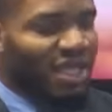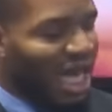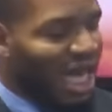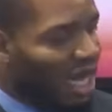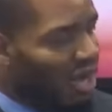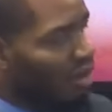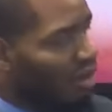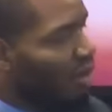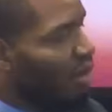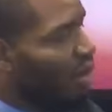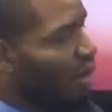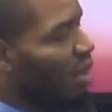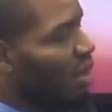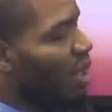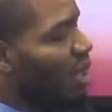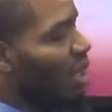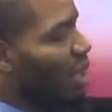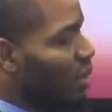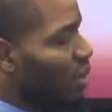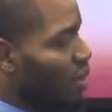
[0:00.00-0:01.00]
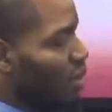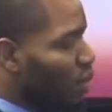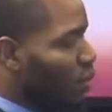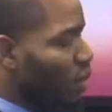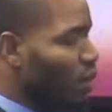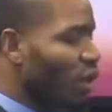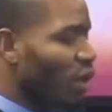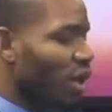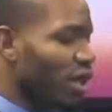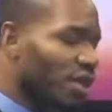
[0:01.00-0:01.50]
Now,
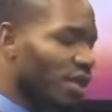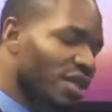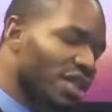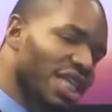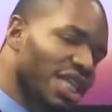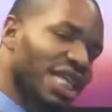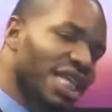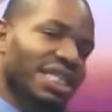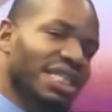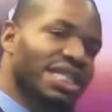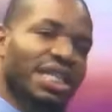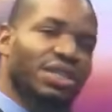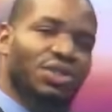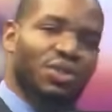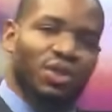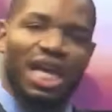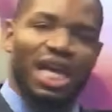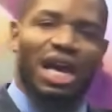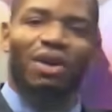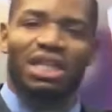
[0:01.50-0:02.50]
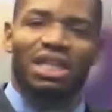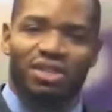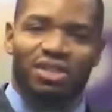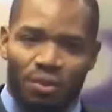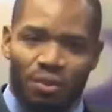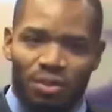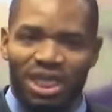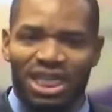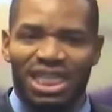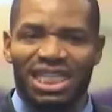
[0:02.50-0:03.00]
we want to really end that today our
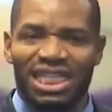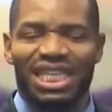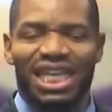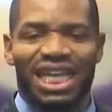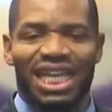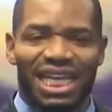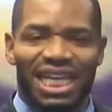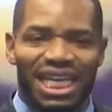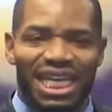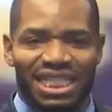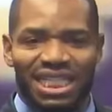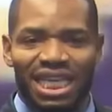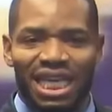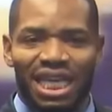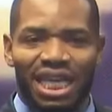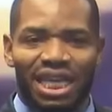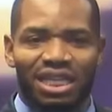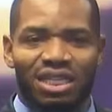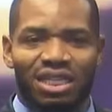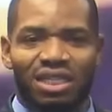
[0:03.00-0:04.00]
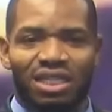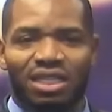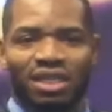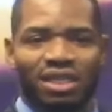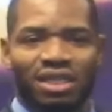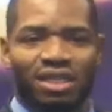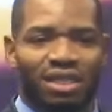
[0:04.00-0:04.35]
topic is elected